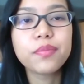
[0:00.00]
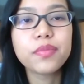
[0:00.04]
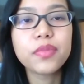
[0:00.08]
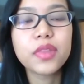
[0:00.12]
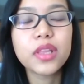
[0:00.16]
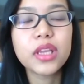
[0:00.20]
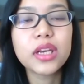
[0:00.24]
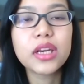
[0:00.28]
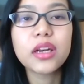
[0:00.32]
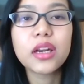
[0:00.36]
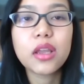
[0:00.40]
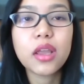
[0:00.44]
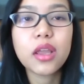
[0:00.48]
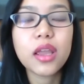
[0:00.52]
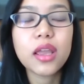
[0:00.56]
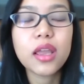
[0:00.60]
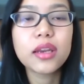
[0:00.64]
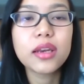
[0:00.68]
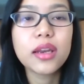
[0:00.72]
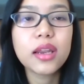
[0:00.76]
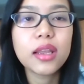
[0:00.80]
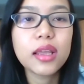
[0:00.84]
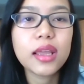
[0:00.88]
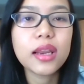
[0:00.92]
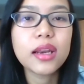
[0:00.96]
it
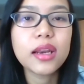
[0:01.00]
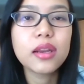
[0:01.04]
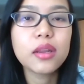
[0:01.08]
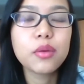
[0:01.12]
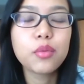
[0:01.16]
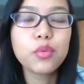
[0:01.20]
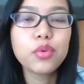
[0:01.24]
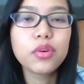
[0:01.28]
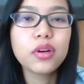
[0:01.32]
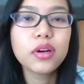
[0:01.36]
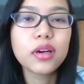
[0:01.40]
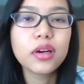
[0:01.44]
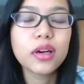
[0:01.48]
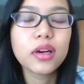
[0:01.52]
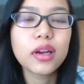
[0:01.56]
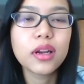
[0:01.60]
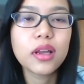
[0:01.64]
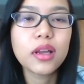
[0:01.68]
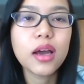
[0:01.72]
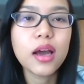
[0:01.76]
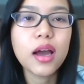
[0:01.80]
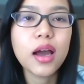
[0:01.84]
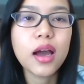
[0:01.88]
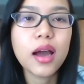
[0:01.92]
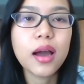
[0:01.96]
will
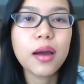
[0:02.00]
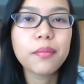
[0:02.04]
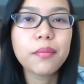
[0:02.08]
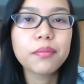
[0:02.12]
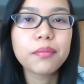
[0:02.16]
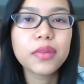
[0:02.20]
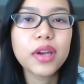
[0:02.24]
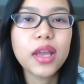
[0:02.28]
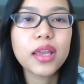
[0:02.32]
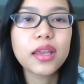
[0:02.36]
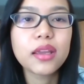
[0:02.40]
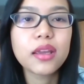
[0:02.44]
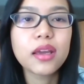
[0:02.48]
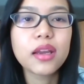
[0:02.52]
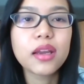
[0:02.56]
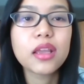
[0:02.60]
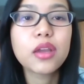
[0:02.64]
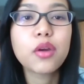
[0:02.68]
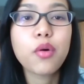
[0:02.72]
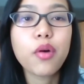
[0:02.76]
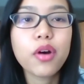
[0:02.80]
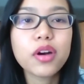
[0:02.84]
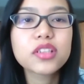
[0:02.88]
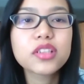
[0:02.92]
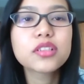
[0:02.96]

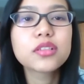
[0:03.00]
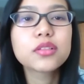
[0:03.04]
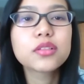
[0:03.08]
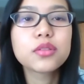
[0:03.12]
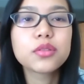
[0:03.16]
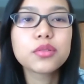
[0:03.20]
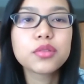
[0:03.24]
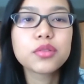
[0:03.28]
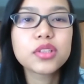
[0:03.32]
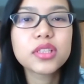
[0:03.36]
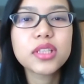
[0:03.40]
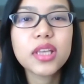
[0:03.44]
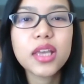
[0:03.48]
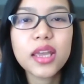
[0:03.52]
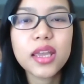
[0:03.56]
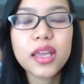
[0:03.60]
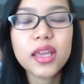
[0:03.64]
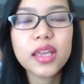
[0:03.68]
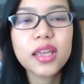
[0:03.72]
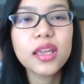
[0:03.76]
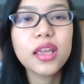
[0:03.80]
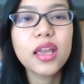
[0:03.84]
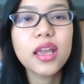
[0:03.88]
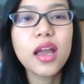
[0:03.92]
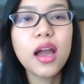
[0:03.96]
requires you to
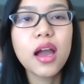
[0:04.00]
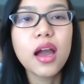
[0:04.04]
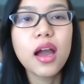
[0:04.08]
stay